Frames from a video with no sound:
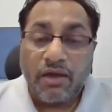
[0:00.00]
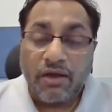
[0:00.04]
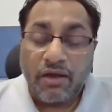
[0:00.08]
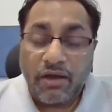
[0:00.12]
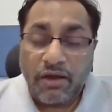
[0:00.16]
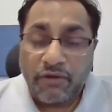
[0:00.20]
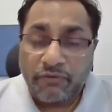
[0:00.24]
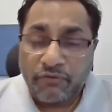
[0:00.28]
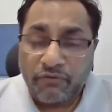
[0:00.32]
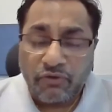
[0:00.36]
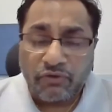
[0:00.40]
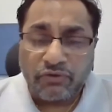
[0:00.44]

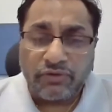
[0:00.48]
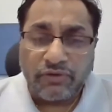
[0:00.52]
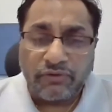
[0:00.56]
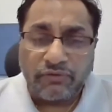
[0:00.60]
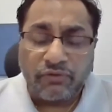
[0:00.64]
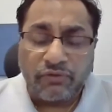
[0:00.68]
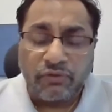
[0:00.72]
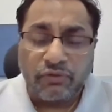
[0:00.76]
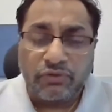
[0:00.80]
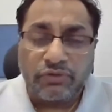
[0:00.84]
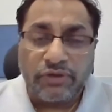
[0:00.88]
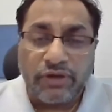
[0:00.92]
Of
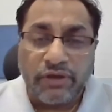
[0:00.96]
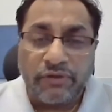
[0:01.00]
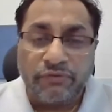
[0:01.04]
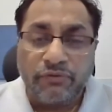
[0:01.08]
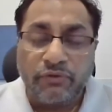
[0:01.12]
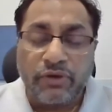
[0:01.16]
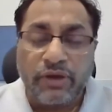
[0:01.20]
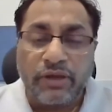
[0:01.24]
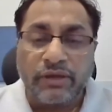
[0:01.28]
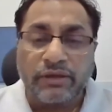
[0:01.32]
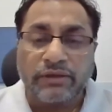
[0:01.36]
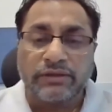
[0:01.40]
course. If you
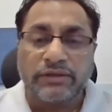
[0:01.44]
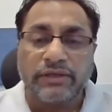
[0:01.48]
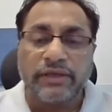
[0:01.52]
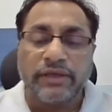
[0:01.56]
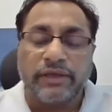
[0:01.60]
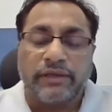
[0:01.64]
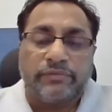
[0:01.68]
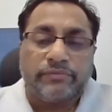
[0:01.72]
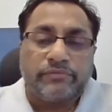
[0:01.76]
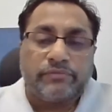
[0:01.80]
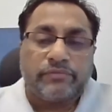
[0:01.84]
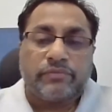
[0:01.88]
can
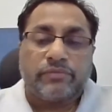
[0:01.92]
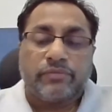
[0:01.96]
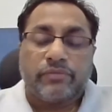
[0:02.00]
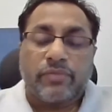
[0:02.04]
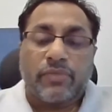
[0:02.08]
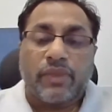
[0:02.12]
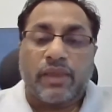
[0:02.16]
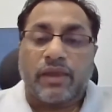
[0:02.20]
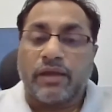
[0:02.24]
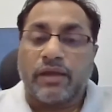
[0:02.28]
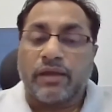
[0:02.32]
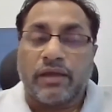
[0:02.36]
see,
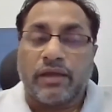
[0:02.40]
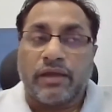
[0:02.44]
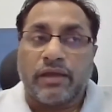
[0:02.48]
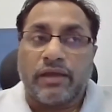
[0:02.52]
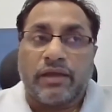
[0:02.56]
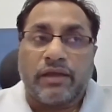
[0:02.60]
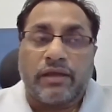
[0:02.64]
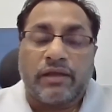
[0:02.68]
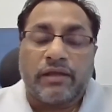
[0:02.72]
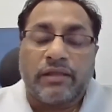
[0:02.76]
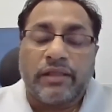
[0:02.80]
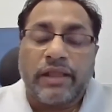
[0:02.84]

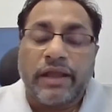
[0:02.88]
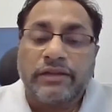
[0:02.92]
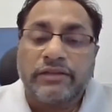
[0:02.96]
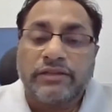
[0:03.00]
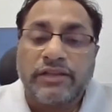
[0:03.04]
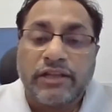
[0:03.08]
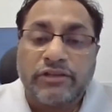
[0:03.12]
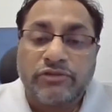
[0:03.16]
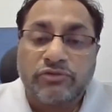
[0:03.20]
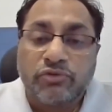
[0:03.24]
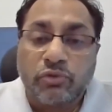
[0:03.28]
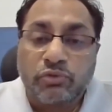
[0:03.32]

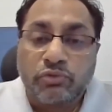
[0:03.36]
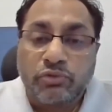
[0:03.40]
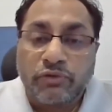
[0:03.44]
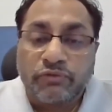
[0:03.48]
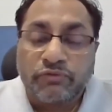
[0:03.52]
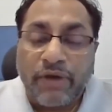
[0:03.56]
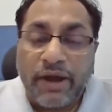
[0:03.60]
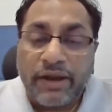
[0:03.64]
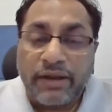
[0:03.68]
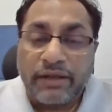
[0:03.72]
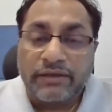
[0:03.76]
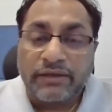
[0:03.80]
let's go to the
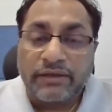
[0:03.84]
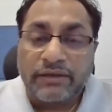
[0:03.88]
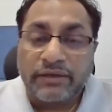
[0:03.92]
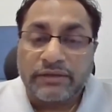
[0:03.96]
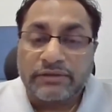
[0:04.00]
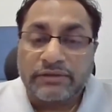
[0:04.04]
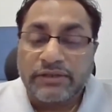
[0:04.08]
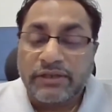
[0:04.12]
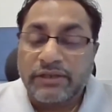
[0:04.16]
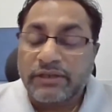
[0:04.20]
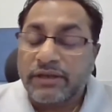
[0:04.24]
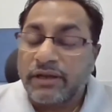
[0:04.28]
finance
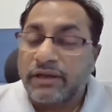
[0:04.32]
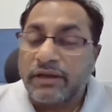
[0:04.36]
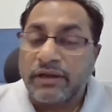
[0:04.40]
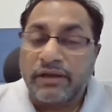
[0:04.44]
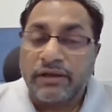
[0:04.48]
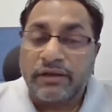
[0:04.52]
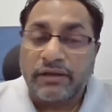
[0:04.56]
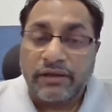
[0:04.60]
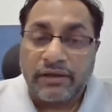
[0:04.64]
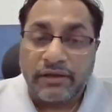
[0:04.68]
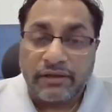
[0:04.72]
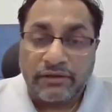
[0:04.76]
industry,
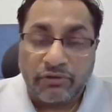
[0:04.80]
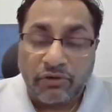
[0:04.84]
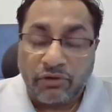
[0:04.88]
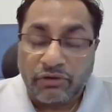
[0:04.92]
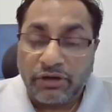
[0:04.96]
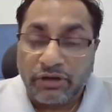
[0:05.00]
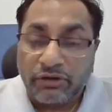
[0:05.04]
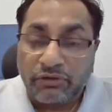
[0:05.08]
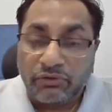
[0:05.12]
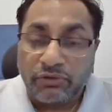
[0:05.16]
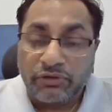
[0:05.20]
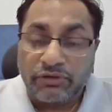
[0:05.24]
not
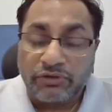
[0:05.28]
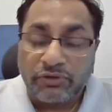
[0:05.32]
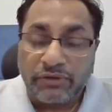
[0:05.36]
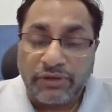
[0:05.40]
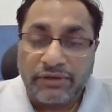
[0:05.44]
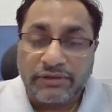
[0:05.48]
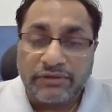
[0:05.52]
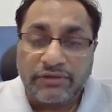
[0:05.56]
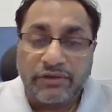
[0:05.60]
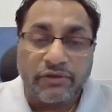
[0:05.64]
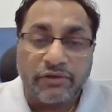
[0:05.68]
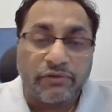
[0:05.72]
into
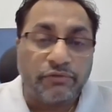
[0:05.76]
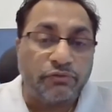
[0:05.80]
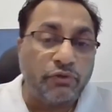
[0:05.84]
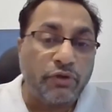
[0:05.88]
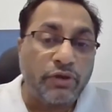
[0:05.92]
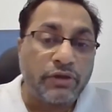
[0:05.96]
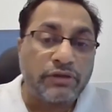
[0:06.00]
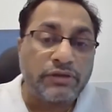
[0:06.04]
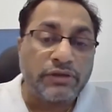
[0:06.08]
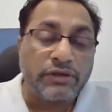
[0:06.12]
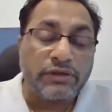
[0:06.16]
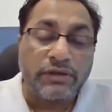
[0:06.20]
insurance. If you
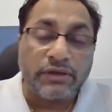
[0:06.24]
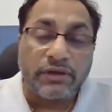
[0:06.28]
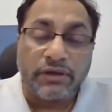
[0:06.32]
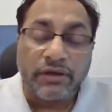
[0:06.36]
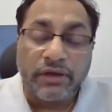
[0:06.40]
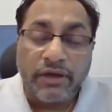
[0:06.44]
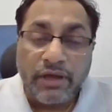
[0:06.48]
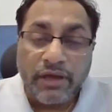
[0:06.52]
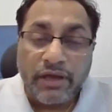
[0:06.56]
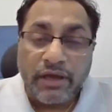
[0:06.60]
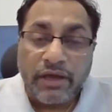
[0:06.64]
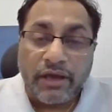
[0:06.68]
can see the
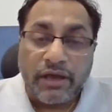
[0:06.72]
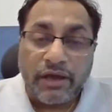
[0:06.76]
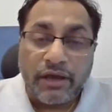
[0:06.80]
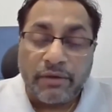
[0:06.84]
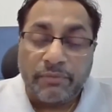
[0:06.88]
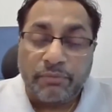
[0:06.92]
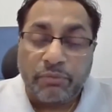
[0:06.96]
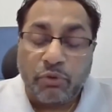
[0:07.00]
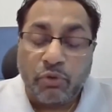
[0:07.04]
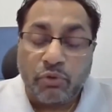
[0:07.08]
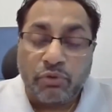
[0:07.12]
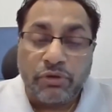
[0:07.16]

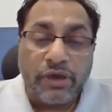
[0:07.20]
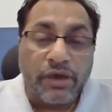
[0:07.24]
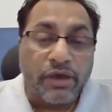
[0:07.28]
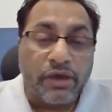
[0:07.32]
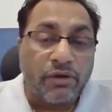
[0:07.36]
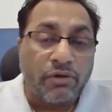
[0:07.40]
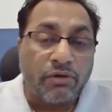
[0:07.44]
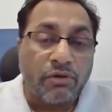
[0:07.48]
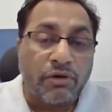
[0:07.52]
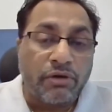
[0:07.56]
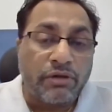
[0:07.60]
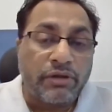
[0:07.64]

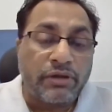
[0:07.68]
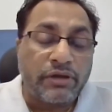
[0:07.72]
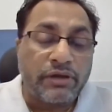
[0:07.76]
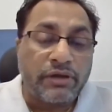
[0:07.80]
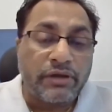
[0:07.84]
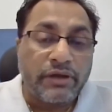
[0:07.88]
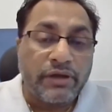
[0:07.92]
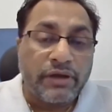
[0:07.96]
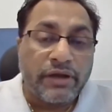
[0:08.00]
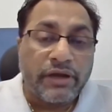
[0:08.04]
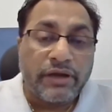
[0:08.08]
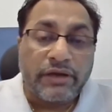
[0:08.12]
broking or the
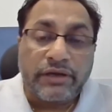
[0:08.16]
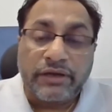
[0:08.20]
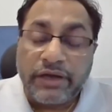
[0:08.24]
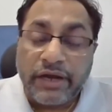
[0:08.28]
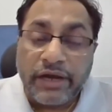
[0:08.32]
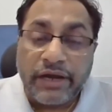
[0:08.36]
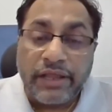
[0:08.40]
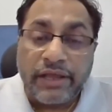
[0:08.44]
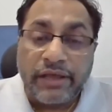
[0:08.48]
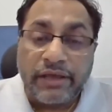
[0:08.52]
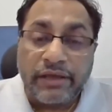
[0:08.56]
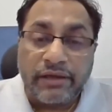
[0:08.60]

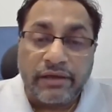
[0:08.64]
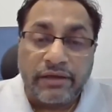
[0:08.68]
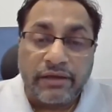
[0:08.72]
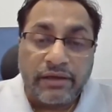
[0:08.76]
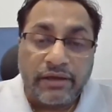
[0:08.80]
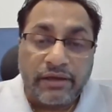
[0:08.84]
trading